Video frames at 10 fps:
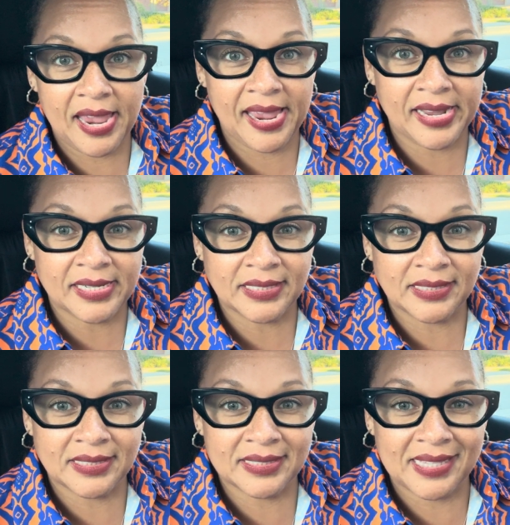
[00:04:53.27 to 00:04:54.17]

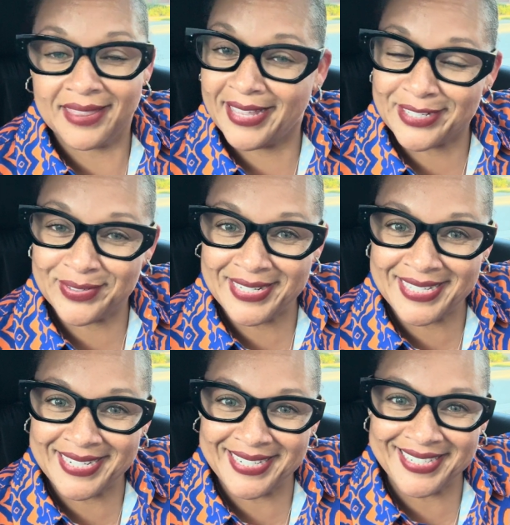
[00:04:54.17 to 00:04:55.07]
and thanks for
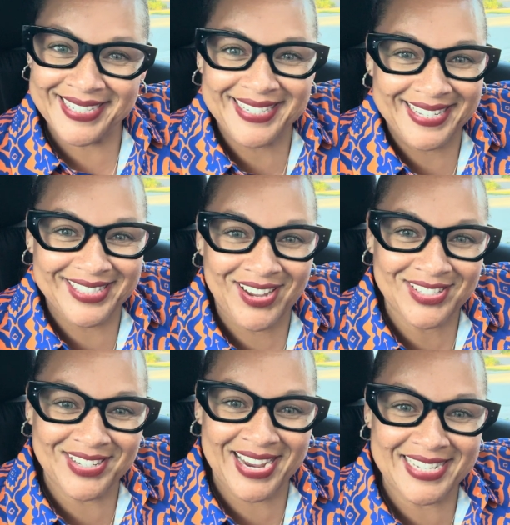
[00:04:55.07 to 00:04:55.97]
listening. Talk
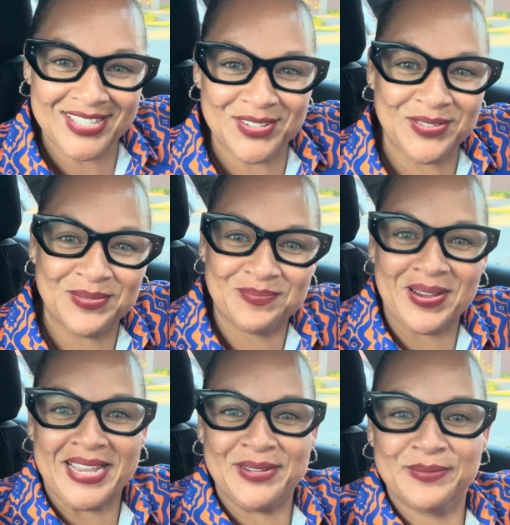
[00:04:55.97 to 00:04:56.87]
to you guys soon.
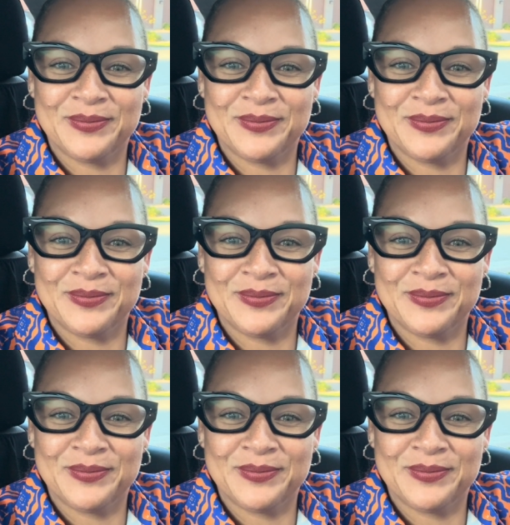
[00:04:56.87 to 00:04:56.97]
Bye.